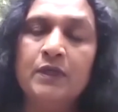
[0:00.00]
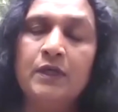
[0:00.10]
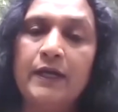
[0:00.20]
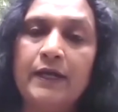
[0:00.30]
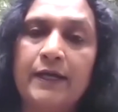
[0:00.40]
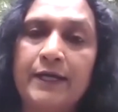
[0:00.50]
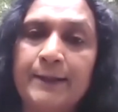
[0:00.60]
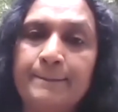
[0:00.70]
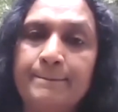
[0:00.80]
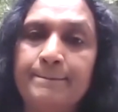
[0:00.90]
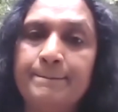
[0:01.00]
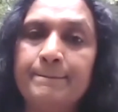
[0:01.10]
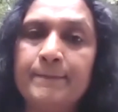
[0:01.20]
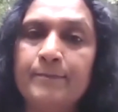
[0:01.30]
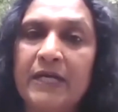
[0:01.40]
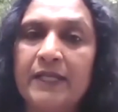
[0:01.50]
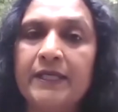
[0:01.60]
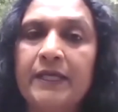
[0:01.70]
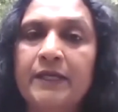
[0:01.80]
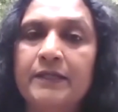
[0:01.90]
okay. Um, but
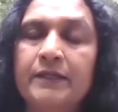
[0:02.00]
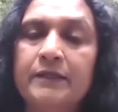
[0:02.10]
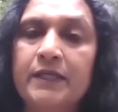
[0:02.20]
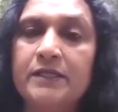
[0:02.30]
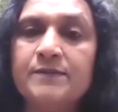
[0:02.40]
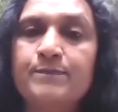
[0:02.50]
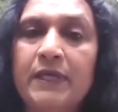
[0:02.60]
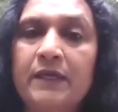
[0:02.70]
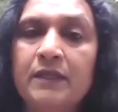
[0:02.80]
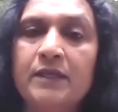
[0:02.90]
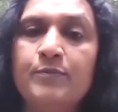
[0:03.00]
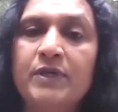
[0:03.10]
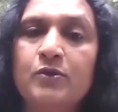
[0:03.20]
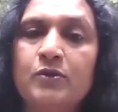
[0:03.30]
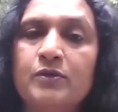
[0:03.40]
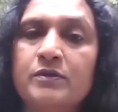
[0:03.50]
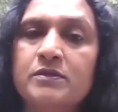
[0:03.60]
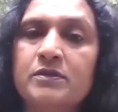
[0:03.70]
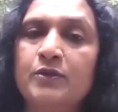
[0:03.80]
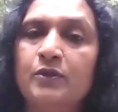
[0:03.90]
again, that's mainly because
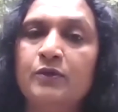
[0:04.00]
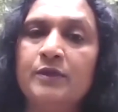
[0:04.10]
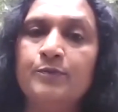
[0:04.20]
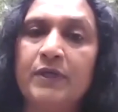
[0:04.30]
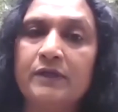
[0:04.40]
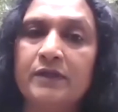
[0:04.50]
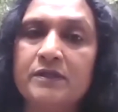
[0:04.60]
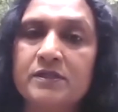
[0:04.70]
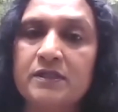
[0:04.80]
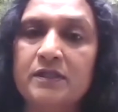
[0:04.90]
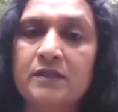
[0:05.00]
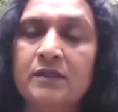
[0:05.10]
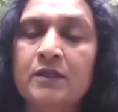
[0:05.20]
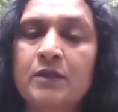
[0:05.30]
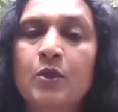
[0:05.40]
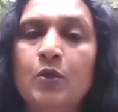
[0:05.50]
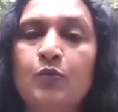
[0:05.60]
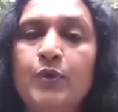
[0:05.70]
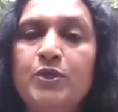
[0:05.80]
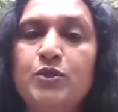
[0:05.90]
during pregnancy,
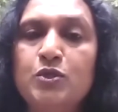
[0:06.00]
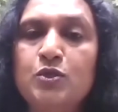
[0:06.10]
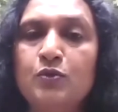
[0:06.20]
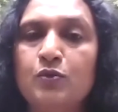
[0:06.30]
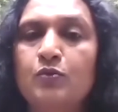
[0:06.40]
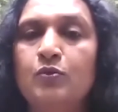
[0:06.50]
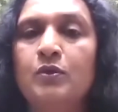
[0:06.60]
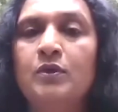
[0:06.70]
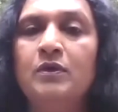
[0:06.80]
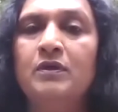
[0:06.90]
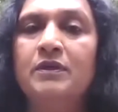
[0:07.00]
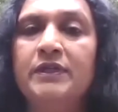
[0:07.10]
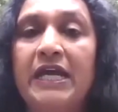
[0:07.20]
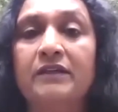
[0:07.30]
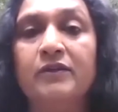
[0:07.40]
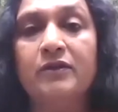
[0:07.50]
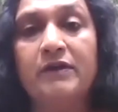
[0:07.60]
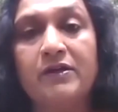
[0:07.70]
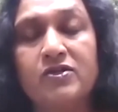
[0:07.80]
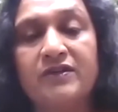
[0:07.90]
we do gather
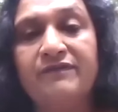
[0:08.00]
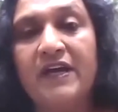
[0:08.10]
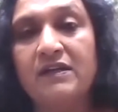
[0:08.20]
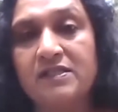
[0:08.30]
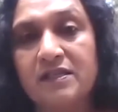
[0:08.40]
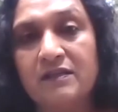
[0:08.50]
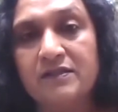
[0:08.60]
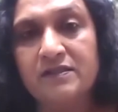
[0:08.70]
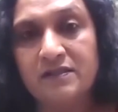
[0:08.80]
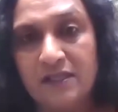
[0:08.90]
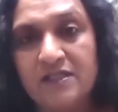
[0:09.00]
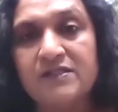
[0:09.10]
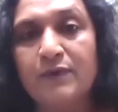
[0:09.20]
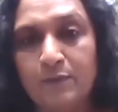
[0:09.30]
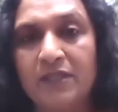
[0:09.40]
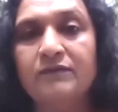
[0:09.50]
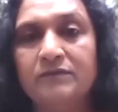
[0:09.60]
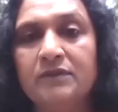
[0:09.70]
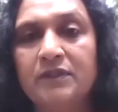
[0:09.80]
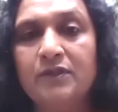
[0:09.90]
extra fat cells as women. Mm-hmm.
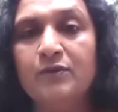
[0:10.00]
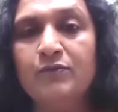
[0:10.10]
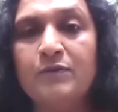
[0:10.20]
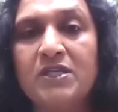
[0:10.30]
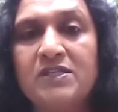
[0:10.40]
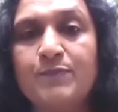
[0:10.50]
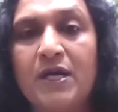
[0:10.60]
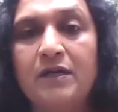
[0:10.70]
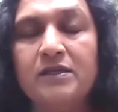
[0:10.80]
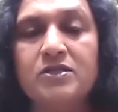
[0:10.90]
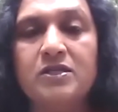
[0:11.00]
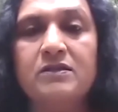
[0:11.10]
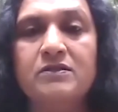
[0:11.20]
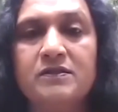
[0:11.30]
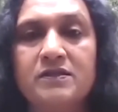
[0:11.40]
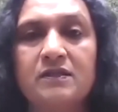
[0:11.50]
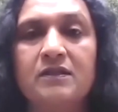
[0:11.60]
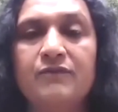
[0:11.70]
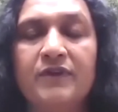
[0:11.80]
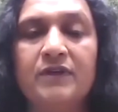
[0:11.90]
You know, women's body changes
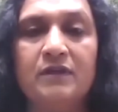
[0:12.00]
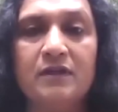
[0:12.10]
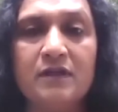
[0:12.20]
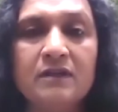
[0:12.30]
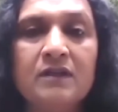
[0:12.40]
significantly